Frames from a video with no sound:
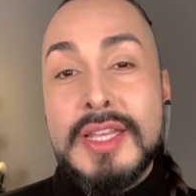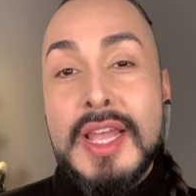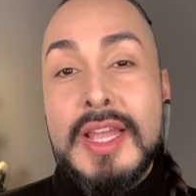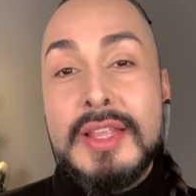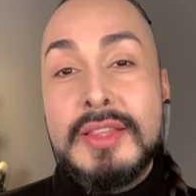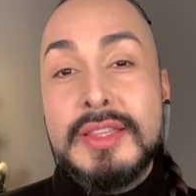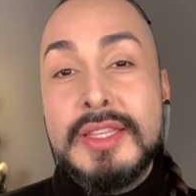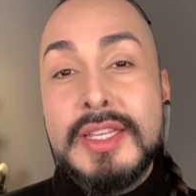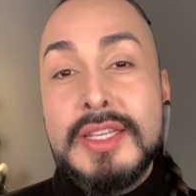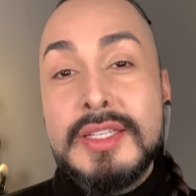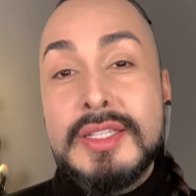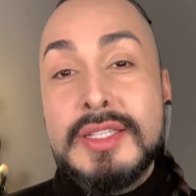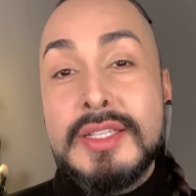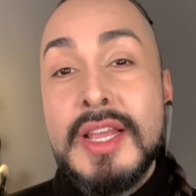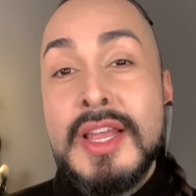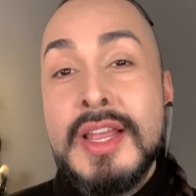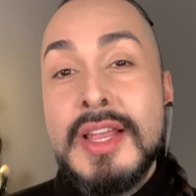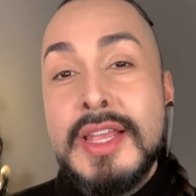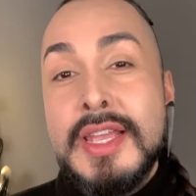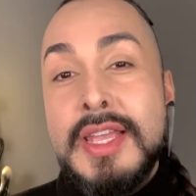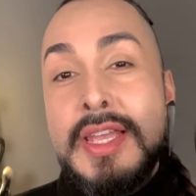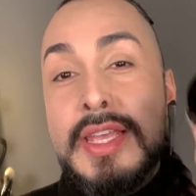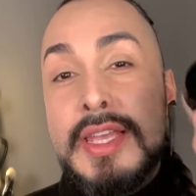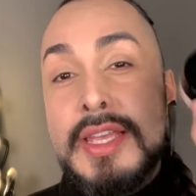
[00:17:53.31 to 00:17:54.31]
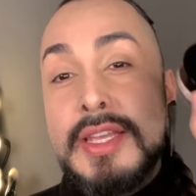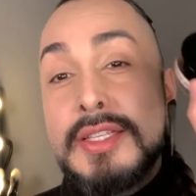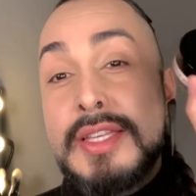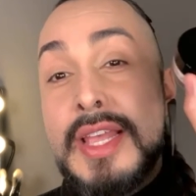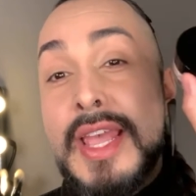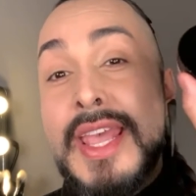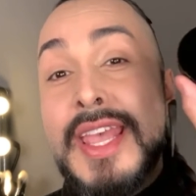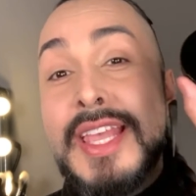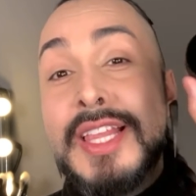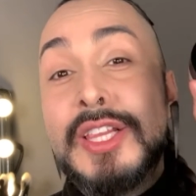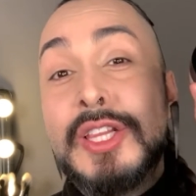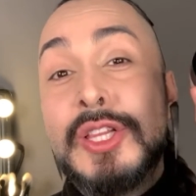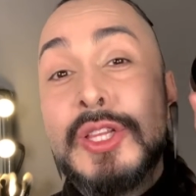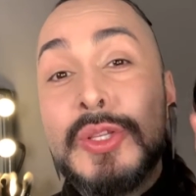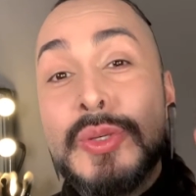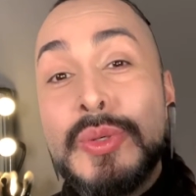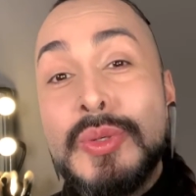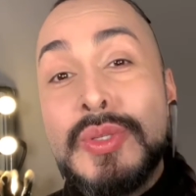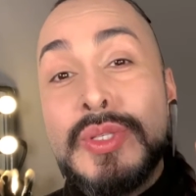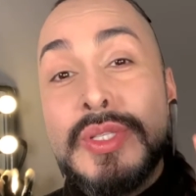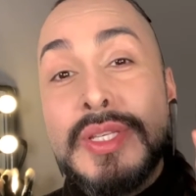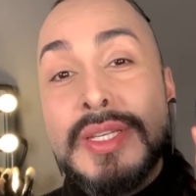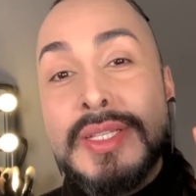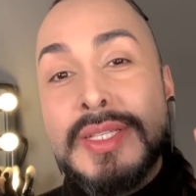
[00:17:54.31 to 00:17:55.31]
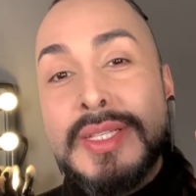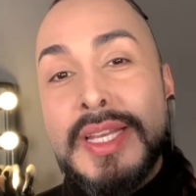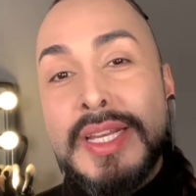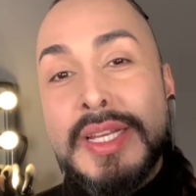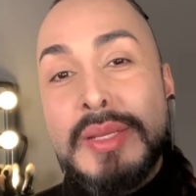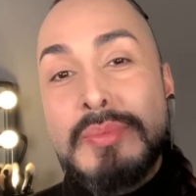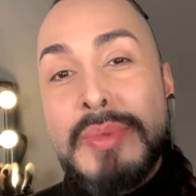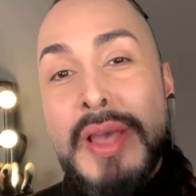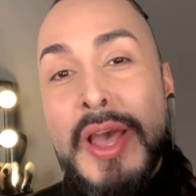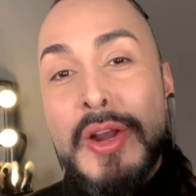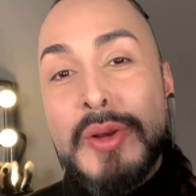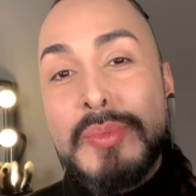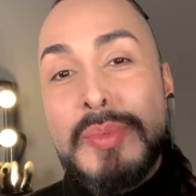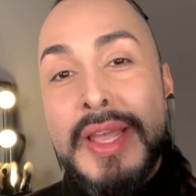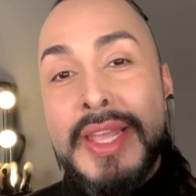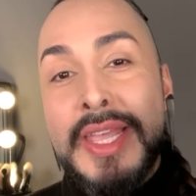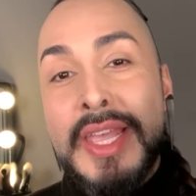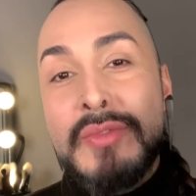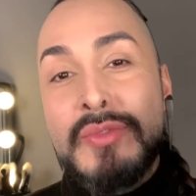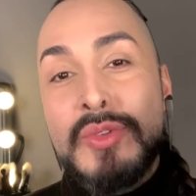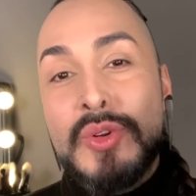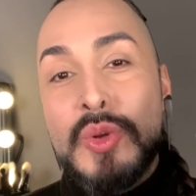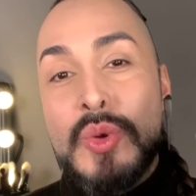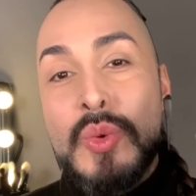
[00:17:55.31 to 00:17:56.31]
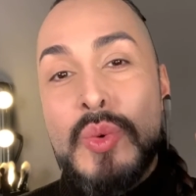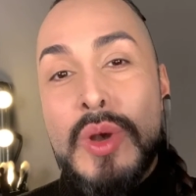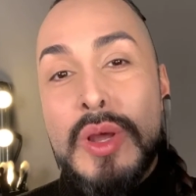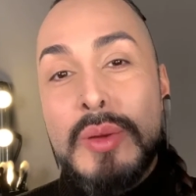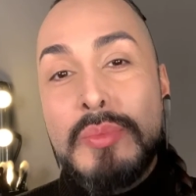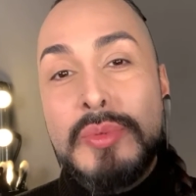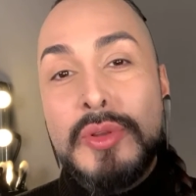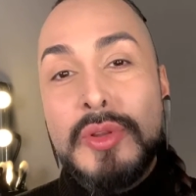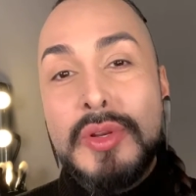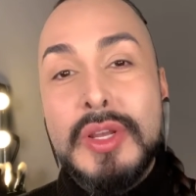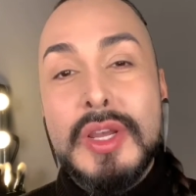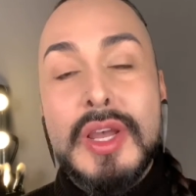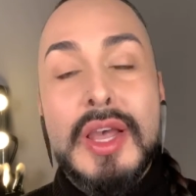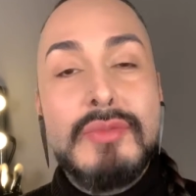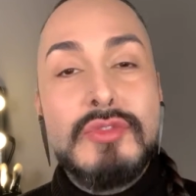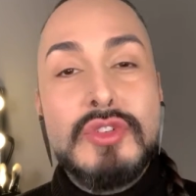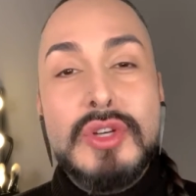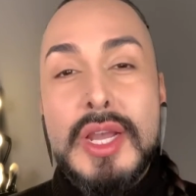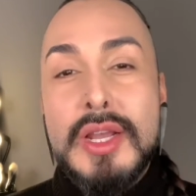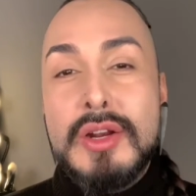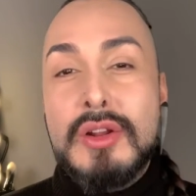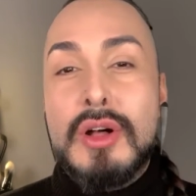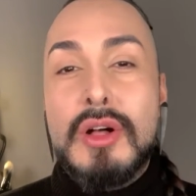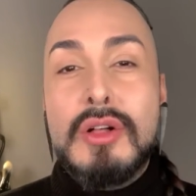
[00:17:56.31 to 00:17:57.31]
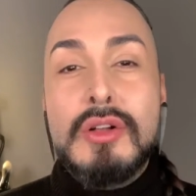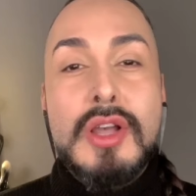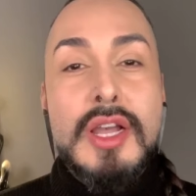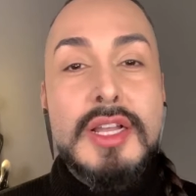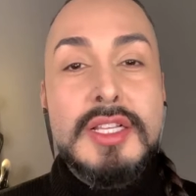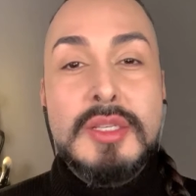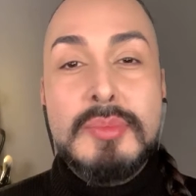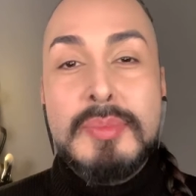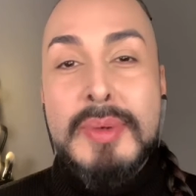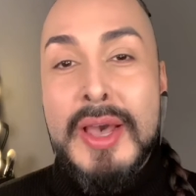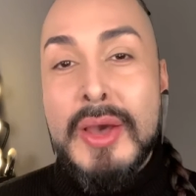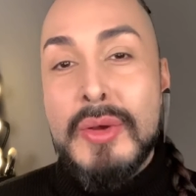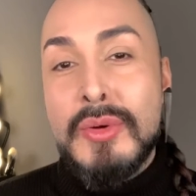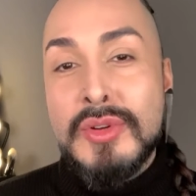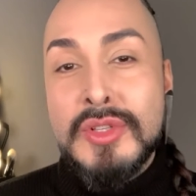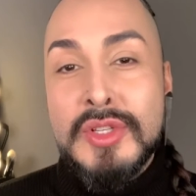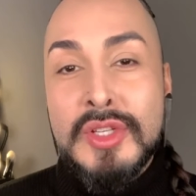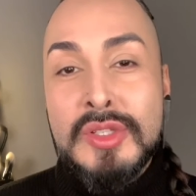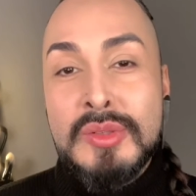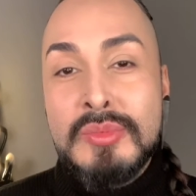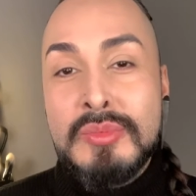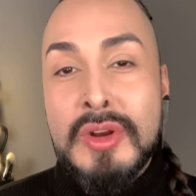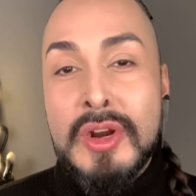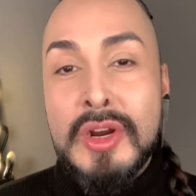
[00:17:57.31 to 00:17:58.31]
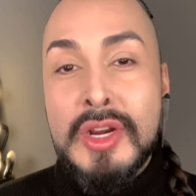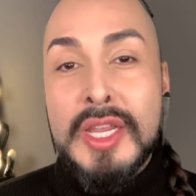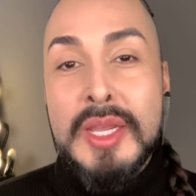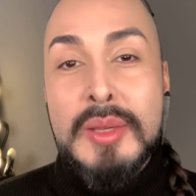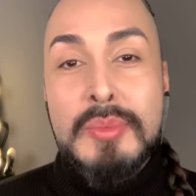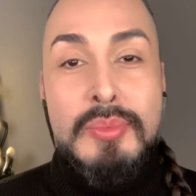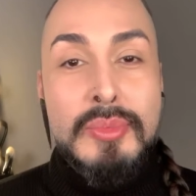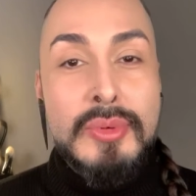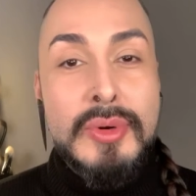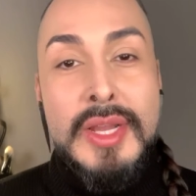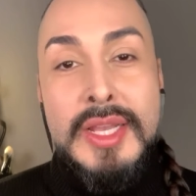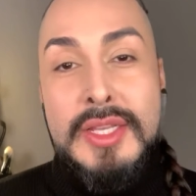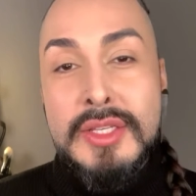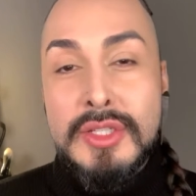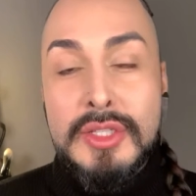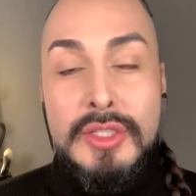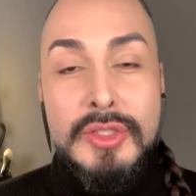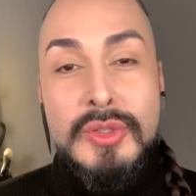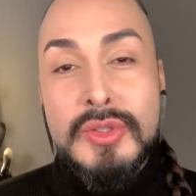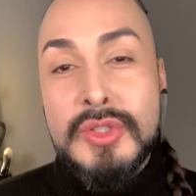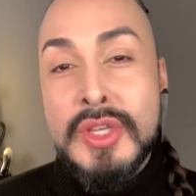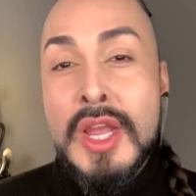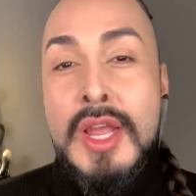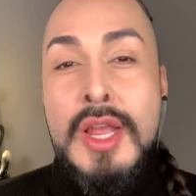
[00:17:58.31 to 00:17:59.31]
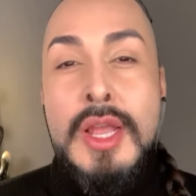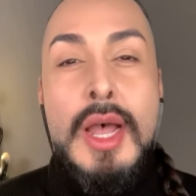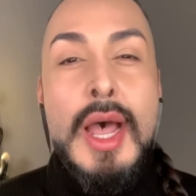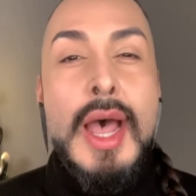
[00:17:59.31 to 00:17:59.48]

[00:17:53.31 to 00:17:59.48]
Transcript: And this is a loose setting powder by Kevyn Aucoin Beauty. I've tried all kinds of powders on the market, pressed, loose.